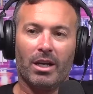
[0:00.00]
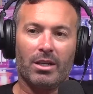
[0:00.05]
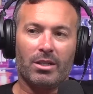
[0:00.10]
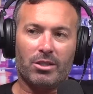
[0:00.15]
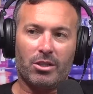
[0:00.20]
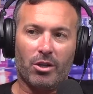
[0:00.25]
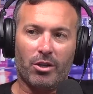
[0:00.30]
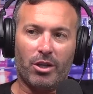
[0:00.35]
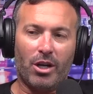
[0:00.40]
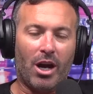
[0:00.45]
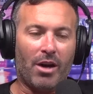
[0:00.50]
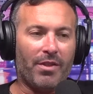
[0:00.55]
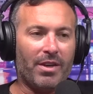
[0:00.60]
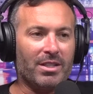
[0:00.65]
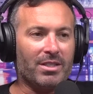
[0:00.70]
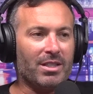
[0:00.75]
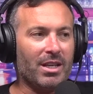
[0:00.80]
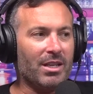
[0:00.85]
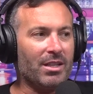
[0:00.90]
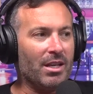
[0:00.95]
So you know how they
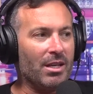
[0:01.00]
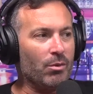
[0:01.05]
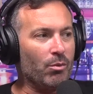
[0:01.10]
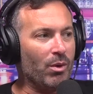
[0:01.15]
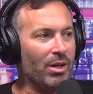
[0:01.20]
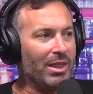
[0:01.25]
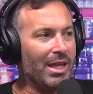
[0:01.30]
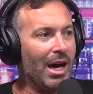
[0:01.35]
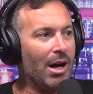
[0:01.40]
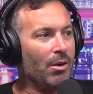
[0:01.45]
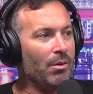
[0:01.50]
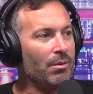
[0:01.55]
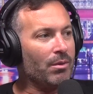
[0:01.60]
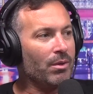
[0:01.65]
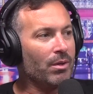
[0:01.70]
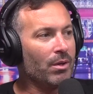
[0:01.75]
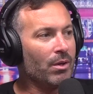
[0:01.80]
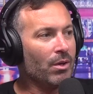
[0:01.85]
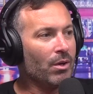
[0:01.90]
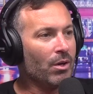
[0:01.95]
say that without
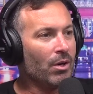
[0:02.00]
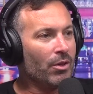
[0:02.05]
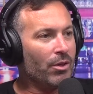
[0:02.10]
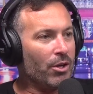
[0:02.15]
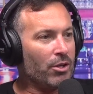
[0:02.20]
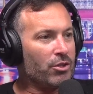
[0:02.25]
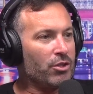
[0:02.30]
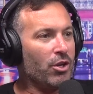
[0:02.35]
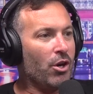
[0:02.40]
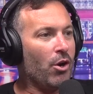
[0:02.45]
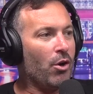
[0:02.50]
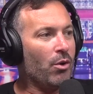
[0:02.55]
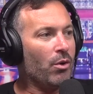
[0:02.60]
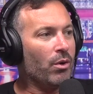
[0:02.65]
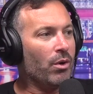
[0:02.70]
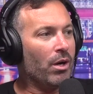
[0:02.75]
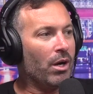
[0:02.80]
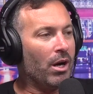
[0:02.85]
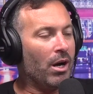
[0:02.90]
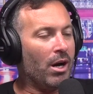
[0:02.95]
there's no
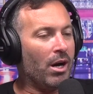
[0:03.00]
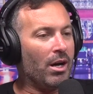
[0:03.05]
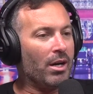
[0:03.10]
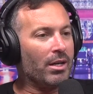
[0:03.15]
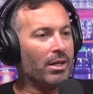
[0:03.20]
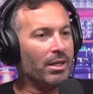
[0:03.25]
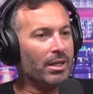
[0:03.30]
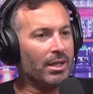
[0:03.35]
uh,